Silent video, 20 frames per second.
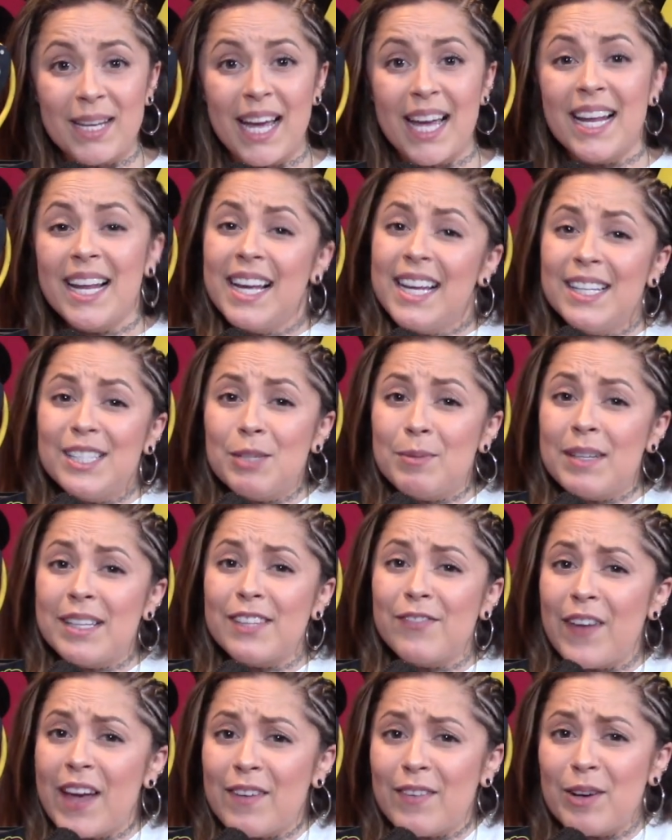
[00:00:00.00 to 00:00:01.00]
yet, do me
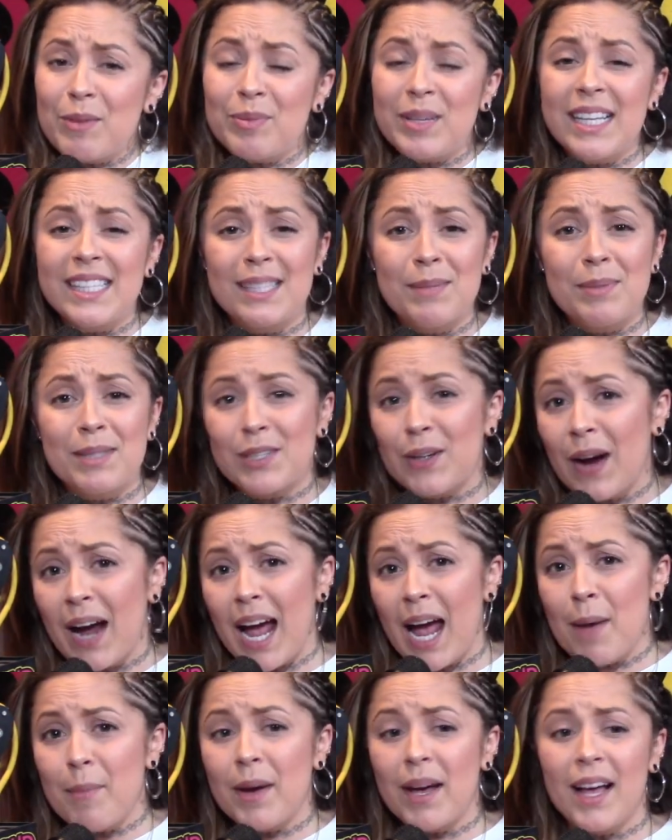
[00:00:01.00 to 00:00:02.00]
a favor, please
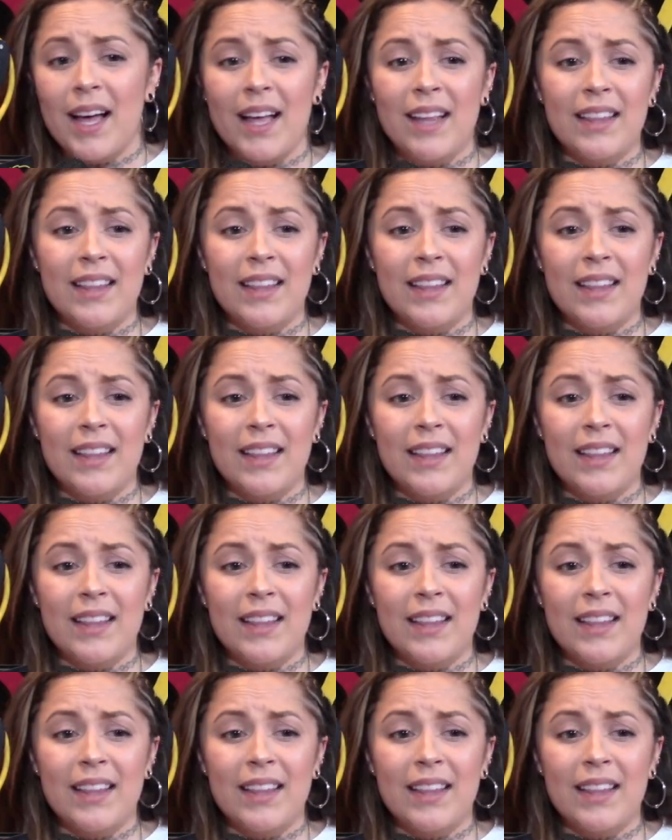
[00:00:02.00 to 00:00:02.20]
subscribe.